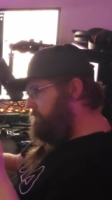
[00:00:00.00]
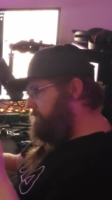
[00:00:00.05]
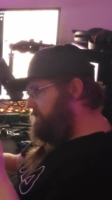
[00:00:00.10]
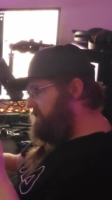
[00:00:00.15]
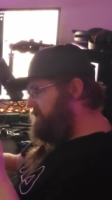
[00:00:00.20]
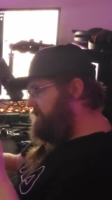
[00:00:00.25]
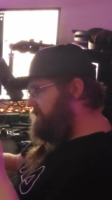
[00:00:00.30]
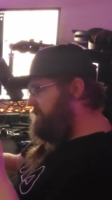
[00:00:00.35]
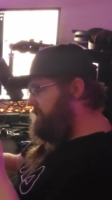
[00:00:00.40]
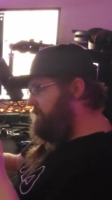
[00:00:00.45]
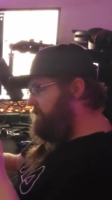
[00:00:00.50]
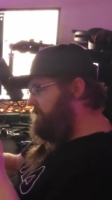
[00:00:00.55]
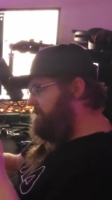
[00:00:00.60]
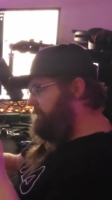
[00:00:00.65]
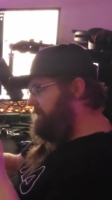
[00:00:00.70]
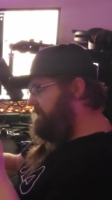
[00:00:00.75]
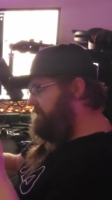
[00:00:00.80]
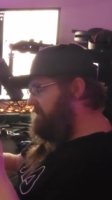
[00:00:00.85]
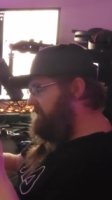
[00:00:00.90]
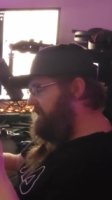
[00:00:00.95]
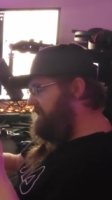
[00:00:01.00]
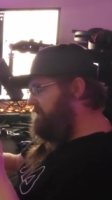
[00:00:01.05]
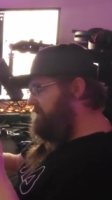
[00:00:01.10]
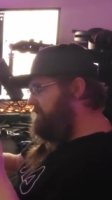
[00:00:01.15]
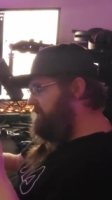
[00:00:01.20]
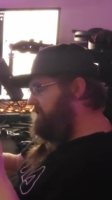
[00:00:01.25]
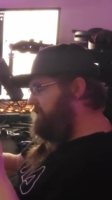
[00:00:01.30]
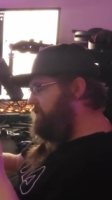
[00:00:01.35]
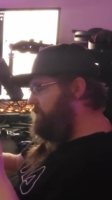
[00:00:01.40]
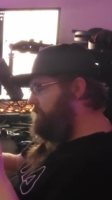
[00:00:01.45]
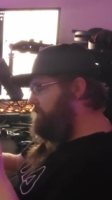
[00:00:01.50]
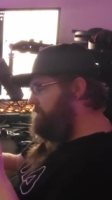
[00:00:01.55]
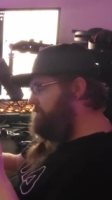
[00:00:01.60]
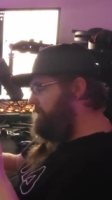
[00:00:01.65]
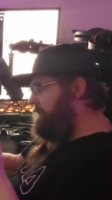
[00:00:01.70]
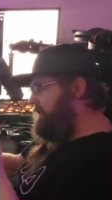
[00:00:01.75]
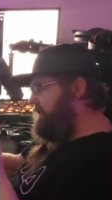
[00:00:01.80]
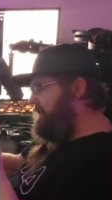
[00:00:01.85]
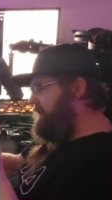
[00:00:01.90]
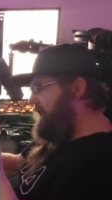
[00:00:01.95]
which is USB C to
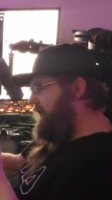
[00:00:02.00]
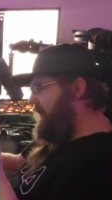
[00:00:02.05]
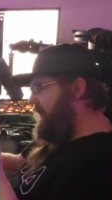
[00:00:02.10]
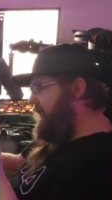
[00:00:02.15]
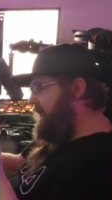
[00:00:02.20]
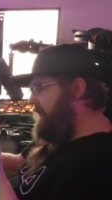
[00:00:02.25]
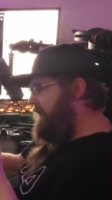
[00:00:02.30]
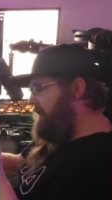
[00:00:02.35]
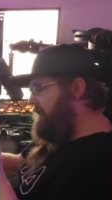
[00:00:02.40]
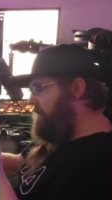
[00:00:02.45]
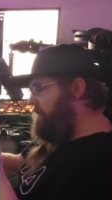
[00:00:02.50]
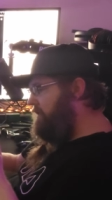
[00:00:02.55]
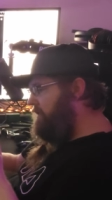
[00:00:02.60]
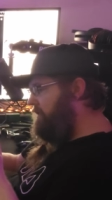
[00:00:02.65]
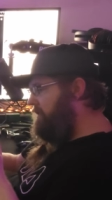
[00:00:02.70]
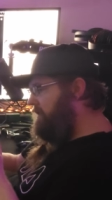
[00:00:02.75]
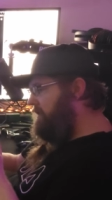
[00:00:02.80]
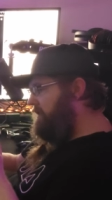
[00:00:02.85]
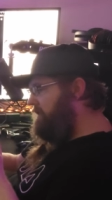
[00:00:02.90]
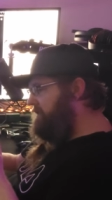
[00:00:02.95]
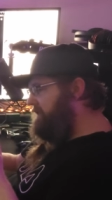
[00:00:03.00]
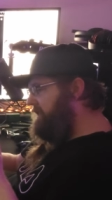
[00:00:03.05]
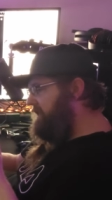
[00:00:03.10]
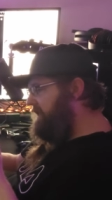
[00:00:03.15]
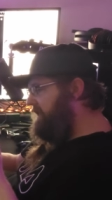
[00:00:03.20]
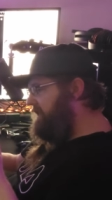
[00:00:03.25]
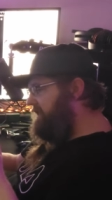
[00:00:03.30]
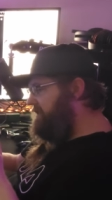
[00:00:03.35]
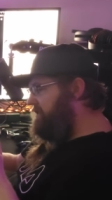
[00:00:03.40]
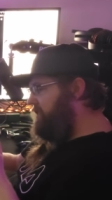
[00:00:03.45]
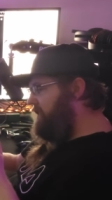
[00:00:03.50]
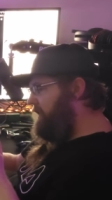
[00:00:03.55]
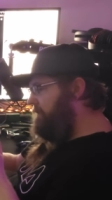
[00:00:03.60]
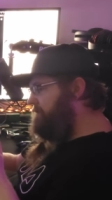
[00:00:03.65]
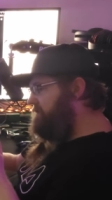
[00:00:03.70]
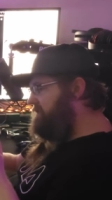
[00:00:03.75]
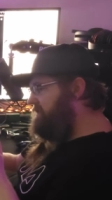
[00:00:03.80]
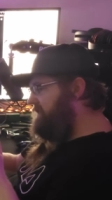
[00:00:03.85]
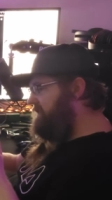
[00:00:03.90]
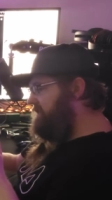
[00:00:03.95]
USB A. Then you get a
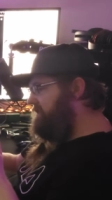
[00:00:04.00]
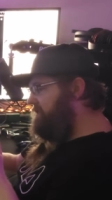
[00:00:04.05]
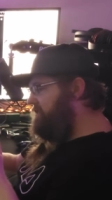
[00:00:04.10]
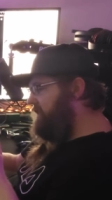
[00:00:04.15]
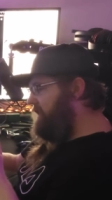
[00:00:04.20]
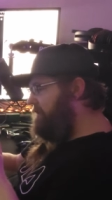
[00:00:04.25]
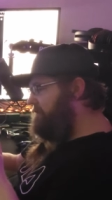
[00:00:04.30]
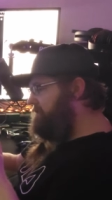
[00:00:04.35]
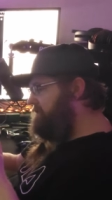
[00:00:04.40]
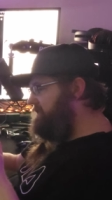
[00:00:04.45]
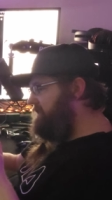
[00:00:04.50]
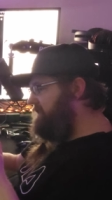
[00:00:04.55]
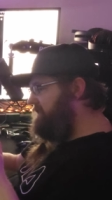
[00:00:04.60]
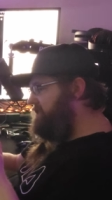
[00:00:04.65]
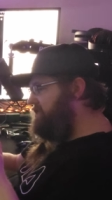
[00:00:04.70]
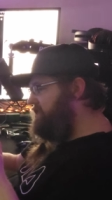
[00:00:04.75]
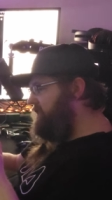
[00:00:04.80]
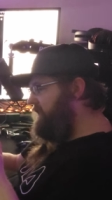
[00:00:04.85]
Type C to Type C